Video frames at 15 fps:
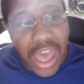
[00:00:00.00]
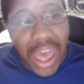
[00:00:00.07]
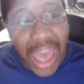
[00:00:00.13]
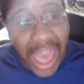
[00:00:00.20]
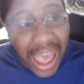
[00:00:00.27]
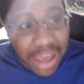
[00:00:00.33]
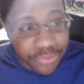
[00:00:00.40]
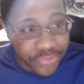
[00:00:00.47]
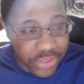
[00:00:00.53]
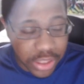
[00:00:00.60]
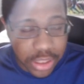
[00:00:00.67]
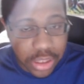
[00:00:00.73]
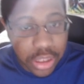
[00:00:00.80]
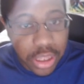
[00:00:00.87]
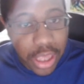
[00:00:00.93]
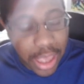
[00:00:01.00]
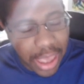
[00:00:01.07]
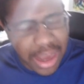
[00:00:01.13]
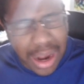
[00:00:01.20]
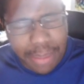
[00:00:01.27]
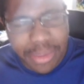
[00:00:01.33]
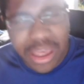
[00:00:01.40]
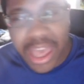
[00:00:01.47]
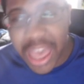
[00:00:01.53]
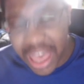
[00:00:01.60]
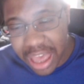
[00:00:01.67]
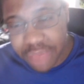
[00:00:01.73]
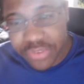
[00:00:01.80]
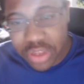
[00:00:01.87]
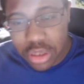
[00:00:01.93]
heavy, and I mean
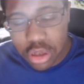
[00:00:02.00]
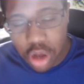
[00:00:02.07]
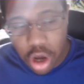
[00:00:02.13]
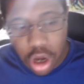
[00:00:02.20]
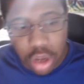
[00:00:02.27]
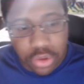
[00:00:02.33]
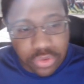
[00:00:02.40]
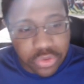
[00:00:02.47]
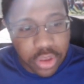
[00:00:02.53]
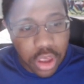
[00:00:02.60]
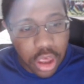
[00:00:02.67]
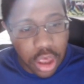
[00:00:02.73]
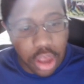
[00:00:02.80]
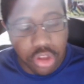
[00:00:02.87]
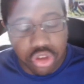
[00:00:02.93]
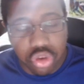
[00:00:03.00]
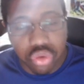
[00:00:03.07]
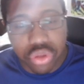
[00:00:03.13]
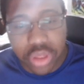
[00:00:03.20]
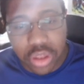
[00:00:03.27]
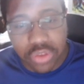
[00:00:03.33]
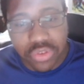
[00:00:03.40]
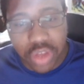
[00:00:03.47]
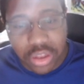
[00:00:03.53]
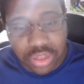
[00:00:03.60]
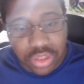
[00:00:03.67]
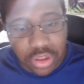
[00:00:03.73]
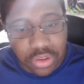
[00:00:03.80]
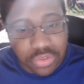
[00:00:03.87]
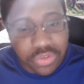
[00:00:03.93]
heavy laws, into things like
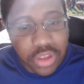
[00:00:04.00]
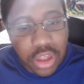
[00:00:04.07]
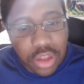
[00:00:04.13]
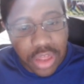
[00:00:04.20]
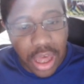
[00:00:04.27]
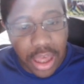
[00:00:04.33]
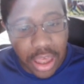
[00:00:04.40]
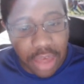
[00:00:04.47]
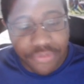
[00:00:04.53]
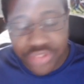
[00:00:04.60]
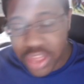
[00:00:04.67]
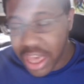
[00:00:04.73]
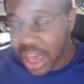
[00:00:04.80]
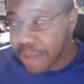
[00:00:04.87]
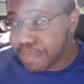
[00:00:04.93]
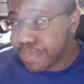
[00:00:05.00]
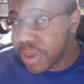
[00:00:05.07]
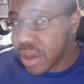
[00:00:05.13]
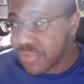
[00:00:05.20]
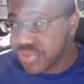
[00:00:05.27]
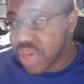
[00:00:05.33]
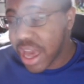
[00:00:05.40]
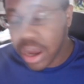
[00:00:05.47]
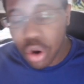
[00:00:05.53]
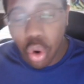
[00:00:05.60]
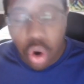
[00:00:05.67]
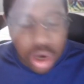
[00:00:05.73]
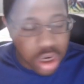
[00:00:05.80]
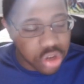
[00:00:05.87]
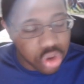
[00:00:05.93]
this, that if
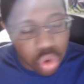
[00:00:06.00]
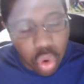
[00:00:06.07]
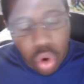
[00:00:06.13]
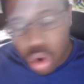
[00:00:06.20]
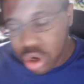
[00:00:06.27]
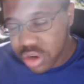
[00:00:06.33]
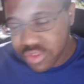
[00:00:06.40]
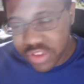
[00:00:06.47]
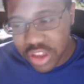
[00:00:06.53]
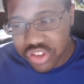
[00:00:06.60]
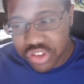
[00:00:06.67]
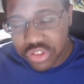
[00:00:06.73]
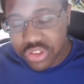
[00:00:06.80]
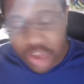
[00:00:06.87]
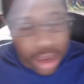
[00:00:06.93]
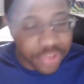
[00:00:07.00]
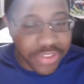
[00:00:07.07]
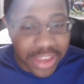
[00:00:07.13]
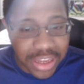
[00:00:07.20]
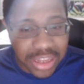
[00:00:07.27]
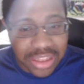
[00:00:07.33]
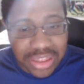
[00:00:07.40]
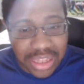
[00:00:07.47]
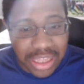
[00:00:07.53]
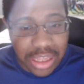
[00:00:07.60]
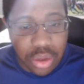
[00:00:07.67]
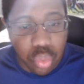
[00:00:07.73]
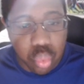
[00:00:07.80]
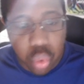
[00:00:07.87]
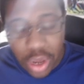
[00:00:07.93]
the new organization does
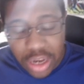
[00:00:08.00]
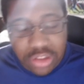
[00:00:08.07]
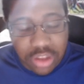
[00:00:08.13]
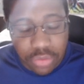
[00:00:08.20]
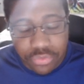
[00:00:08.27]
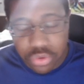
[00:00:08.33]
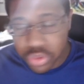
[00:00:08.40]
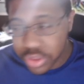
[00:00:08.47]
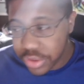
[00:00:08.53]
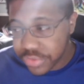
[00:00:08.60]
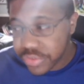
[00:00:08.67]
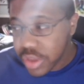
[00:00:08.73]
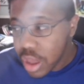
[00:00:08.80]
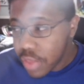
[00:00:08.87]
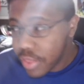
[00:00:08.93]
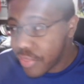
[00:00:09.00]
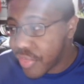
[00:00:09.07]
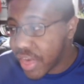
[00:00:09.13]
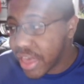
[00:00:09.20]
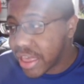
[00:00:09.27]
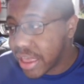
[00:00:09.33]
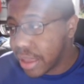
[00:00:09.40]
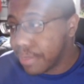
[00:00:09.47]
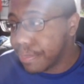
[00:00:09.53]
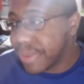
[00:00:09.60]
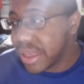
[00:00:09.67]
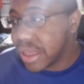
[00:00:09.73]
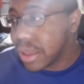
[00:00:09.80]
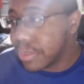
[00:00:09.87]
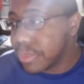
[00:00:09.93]
anything relative to this, that they can
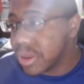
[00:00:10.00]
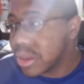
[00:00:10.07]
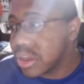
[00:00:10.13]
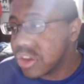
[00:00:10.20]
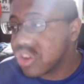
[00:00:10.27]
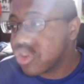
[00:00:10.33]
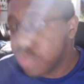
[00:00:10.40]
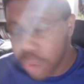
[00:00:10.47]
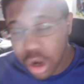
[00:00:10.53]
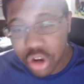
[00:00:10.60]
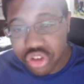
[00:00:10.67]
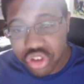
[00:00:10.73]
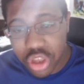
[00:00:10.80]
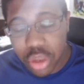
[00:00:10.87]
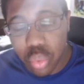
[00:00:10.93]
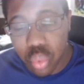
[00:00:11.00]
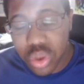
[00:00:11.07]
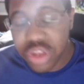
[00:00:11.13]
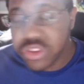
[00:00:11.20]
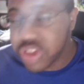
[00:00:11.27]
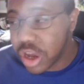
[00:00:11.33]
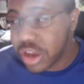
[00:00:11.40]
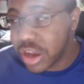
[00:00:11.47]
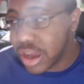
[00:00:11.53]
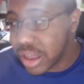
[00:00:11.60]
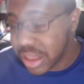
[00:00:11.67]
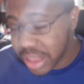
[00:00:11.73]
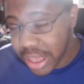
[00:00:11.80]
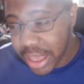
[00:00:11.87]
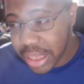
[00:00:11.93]
be immediately demolished and redone
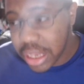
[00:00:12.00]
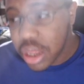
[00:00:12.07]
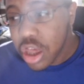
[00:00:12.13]
again,